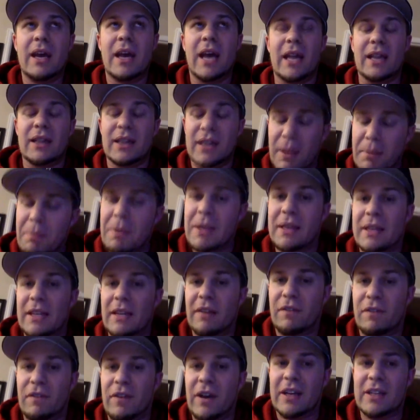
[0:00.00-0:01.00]
limit the
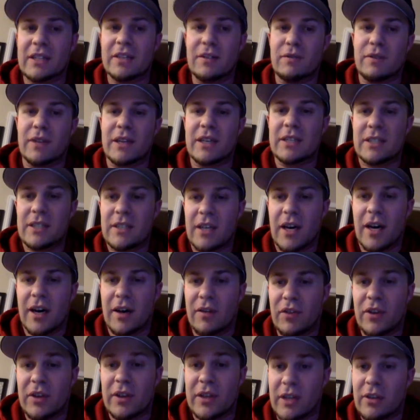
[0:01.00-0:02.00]
effectiveness
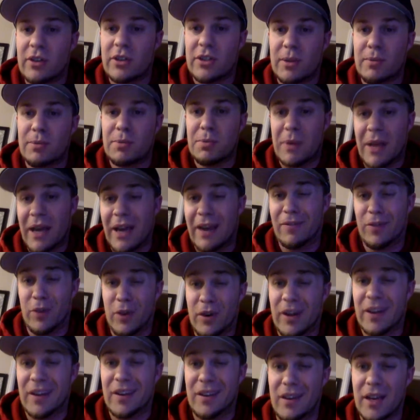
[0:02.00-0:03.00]
of the leadership's
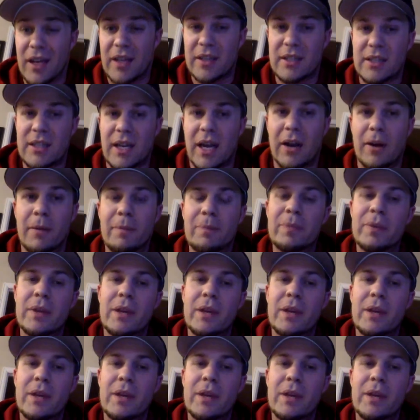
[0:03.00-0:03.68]
behavior and style.